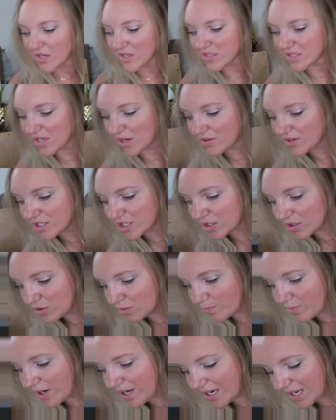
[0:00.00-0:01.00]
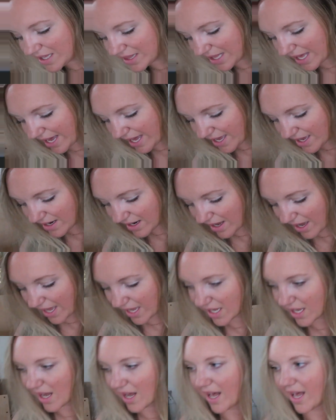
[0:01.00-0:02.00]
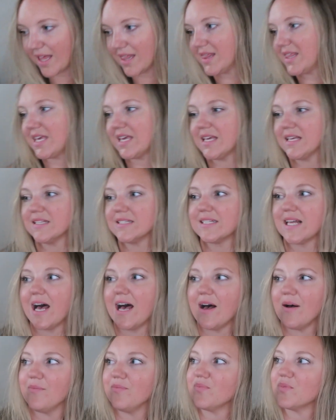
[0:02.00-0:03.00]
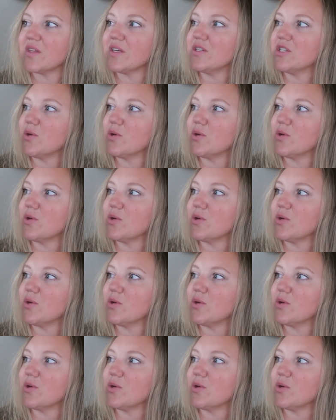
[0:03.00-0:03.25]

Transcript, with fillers: So to put in that, I got these um,